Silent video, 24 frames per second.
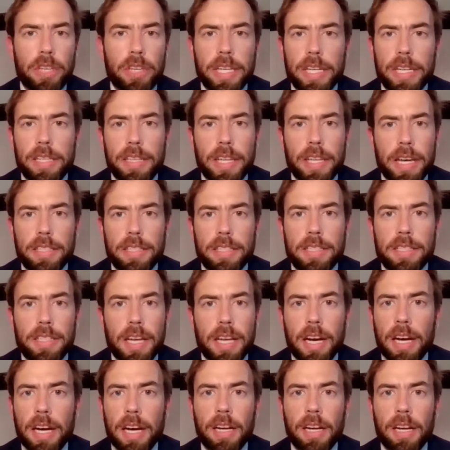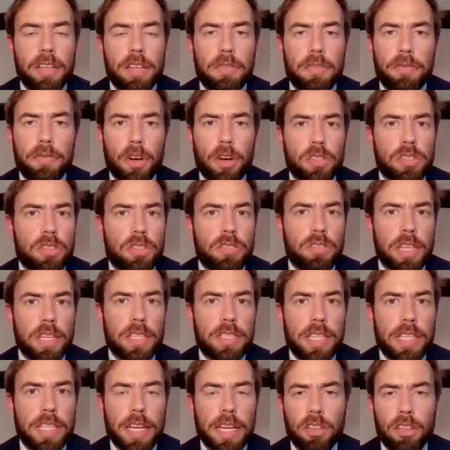agree that
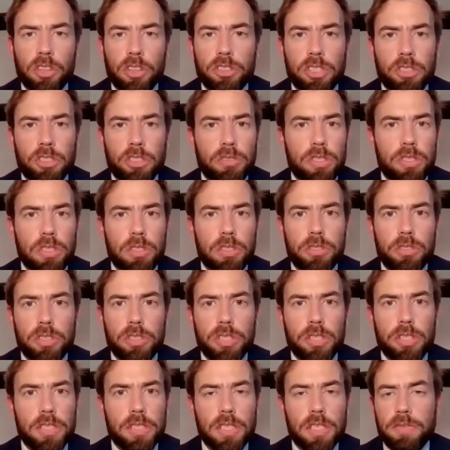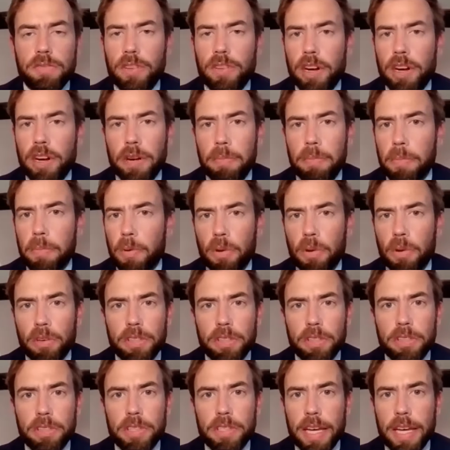fostering technological solutions is very
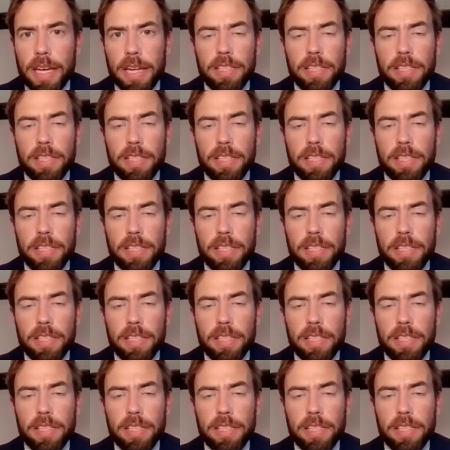important.